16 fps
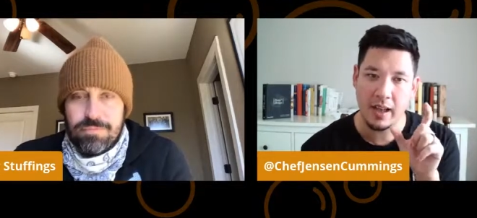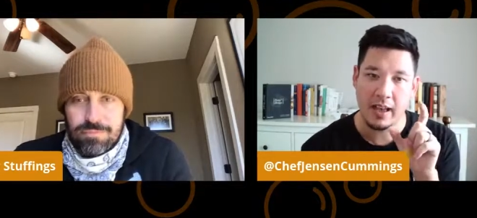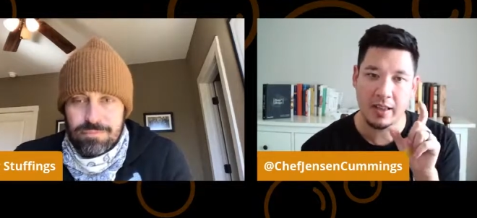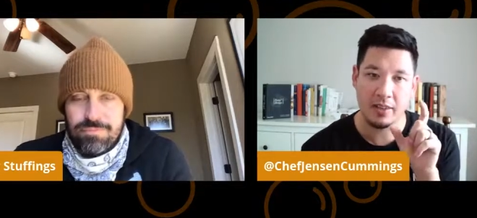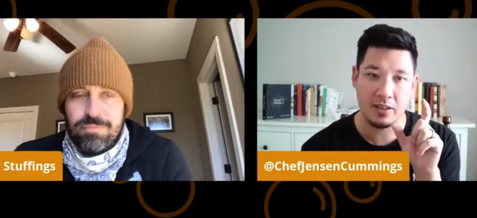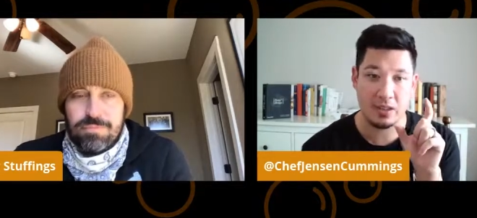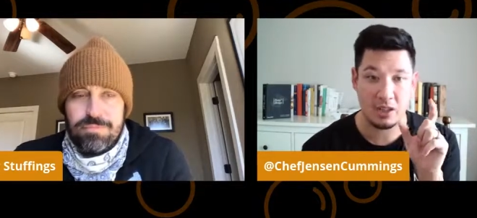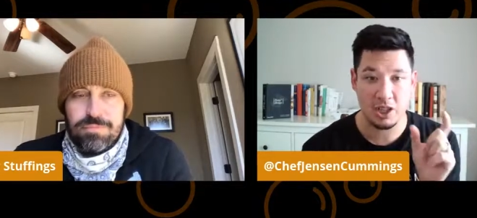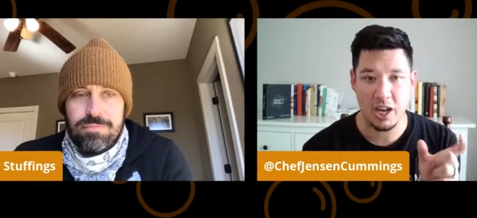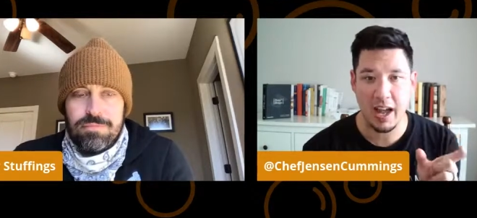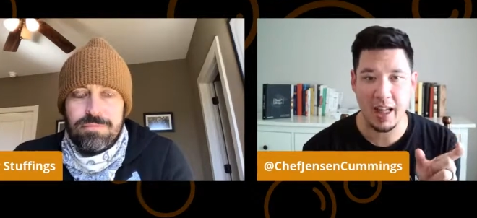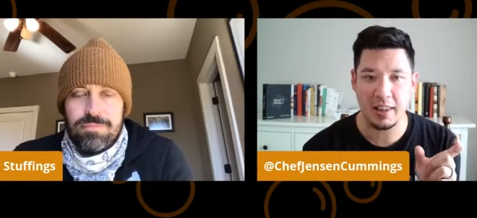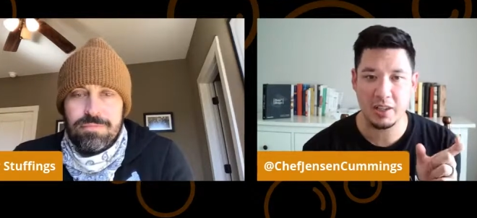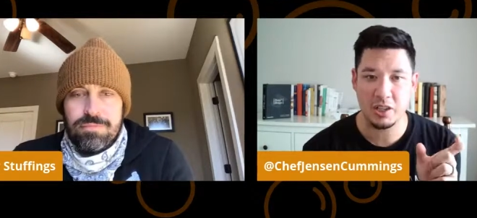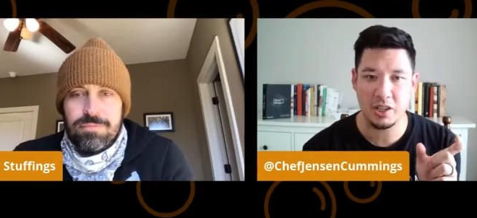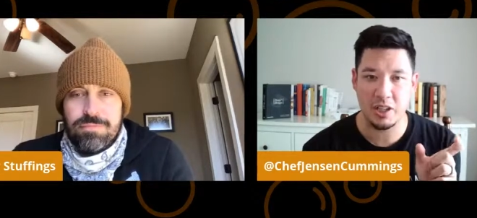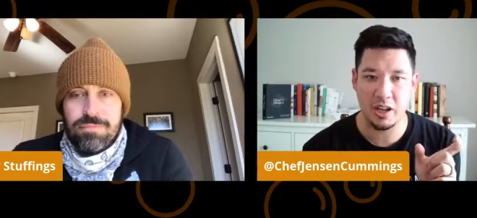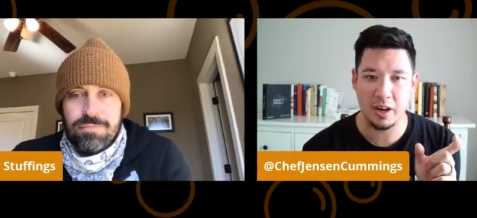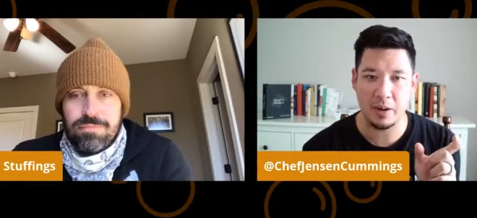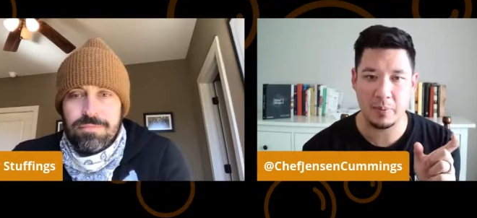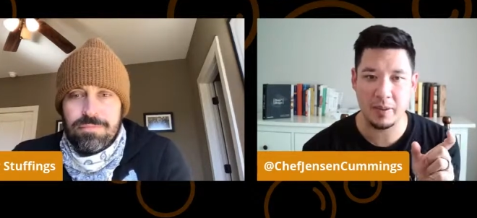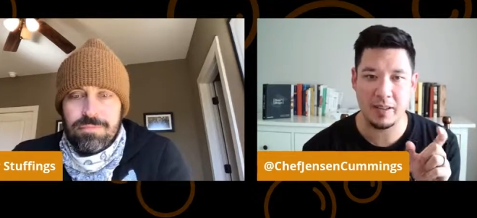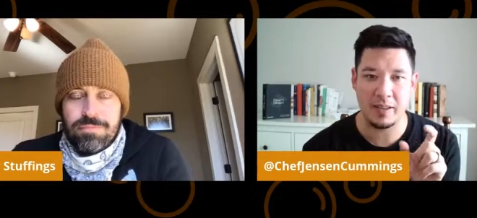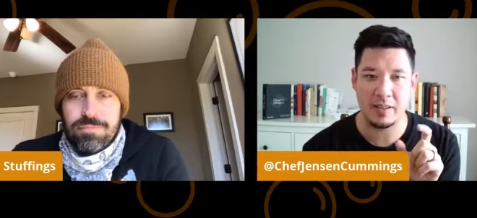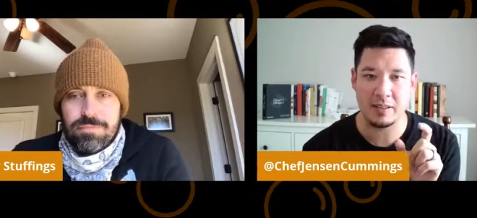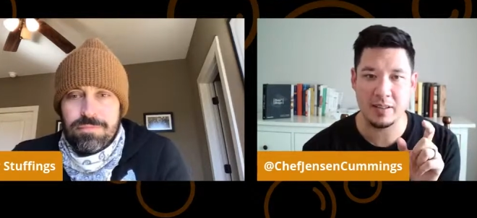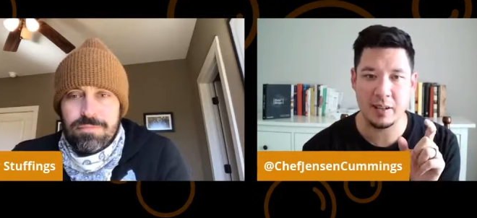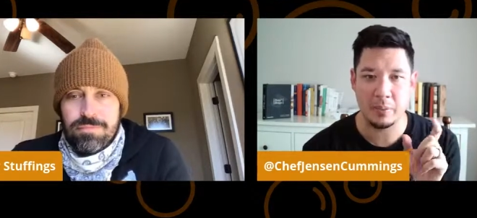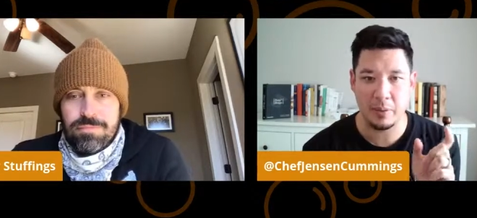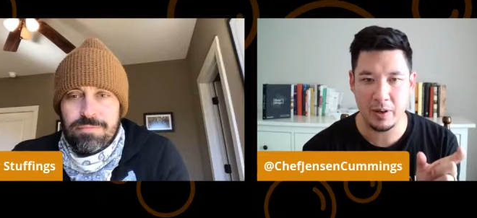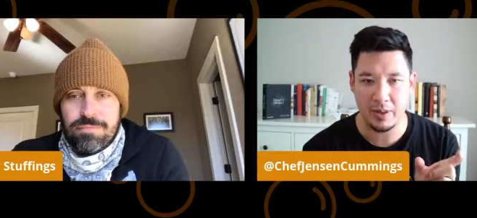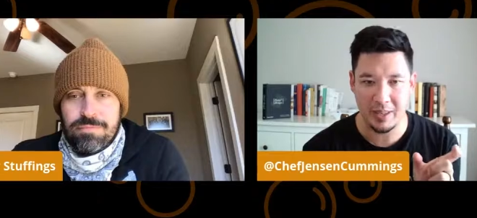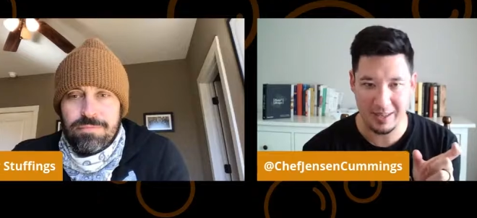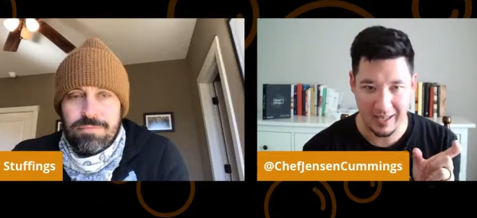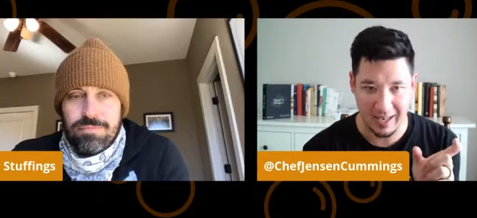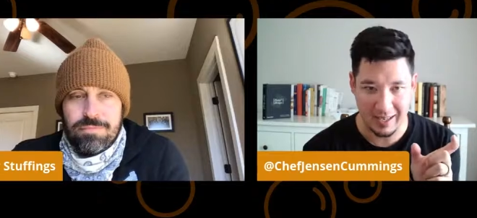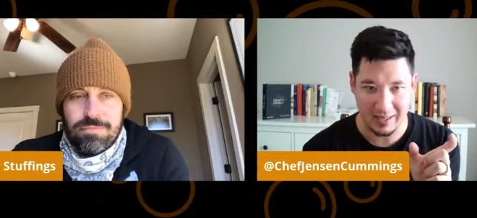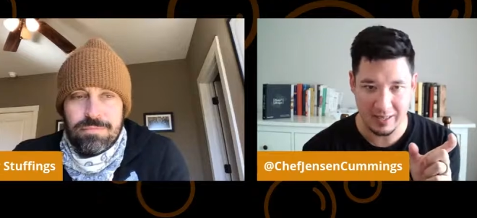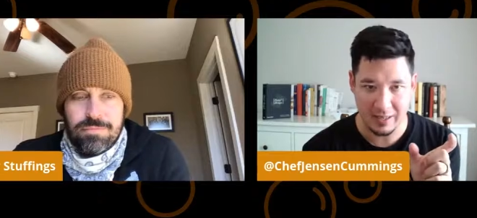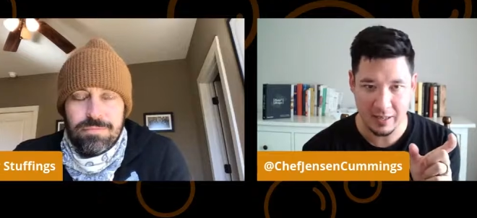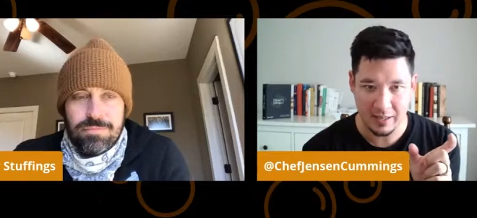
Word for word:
Speaker 1: and there's a challenge there because a beer that takes